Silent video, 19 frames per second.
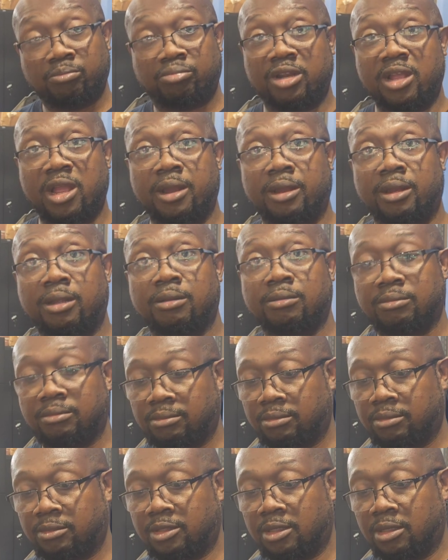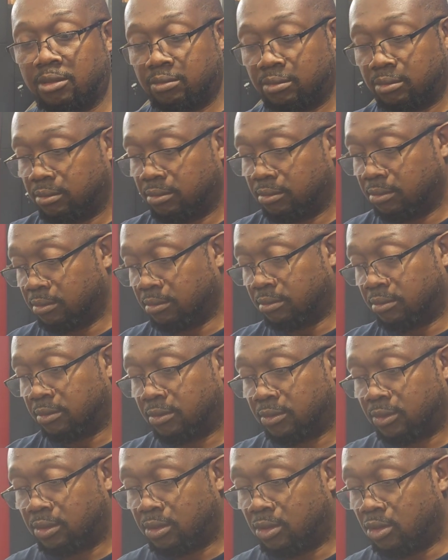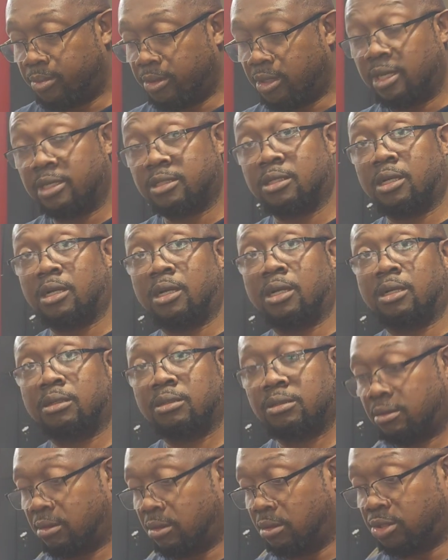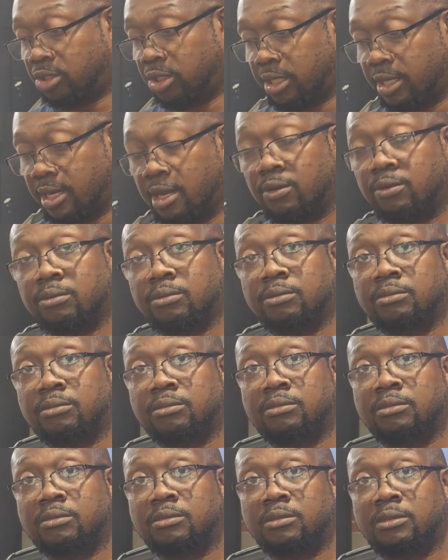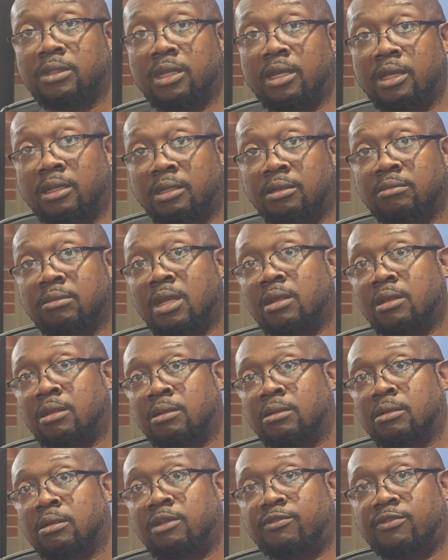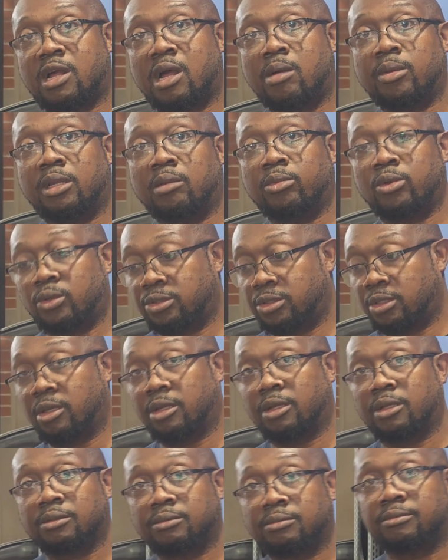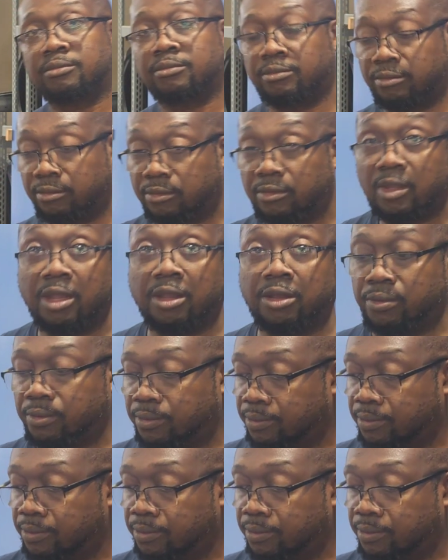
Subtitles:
Pretty handy. So hope you guys go check it out and leave a comment. Let me know what you think. Thank you.